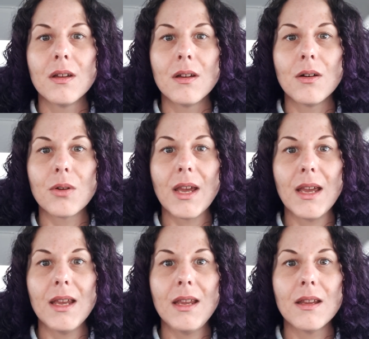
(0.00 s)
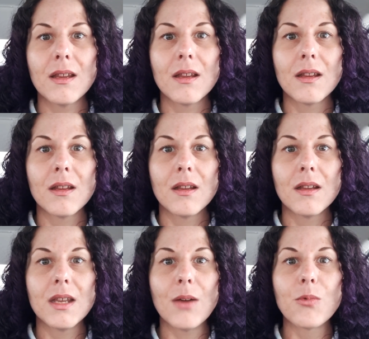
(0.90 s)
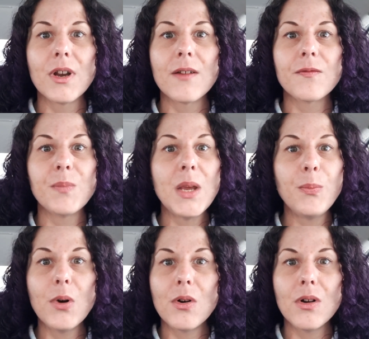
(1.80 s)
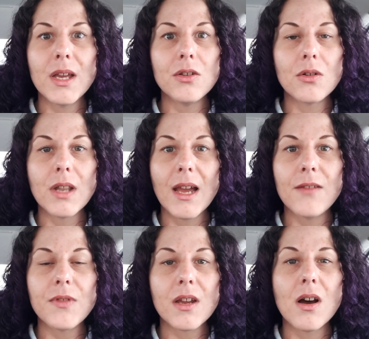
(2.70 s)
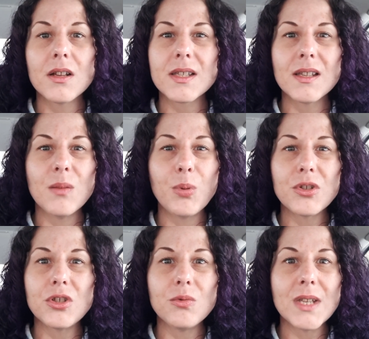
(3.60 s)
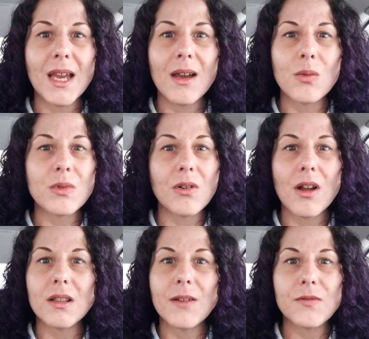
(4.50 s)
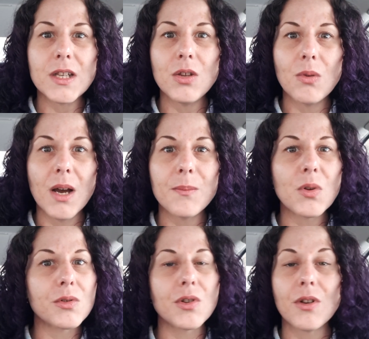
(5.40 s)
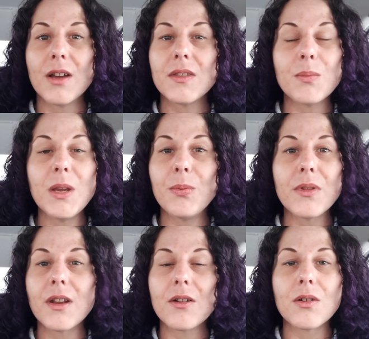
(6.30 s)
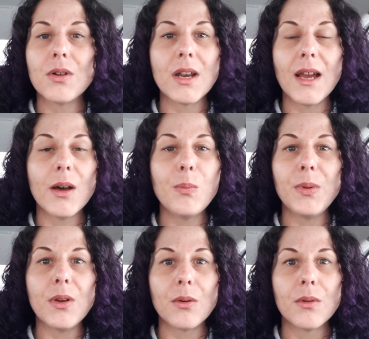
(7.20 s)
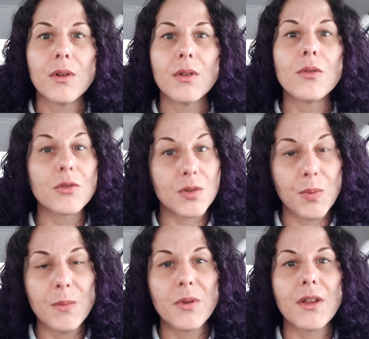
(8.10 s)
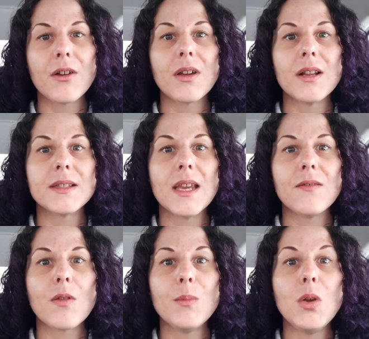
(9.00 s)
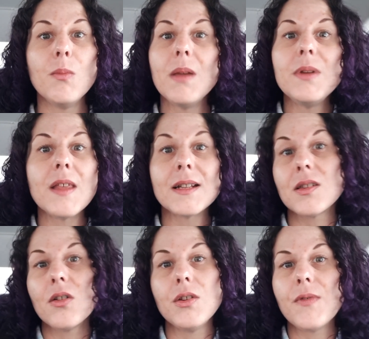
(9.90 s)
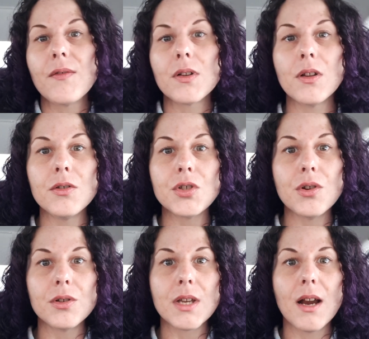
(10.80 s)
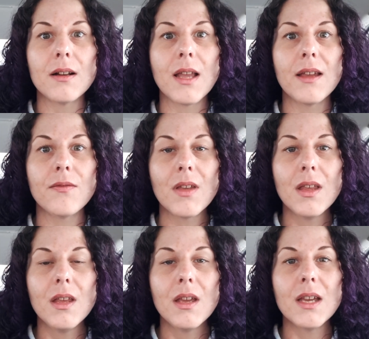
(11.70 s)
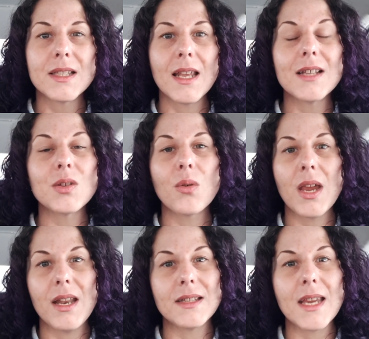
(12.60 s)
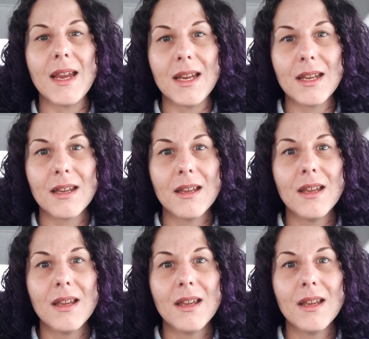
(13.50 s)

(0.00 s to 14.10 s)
Okay? Get rid of people in your life that constantly put you down. They're not lifting you up. Those are not the people that are going to help you. Those are people that are going to take from you. Maybe that's all you've ever learned your entire life, is that it's okay to take.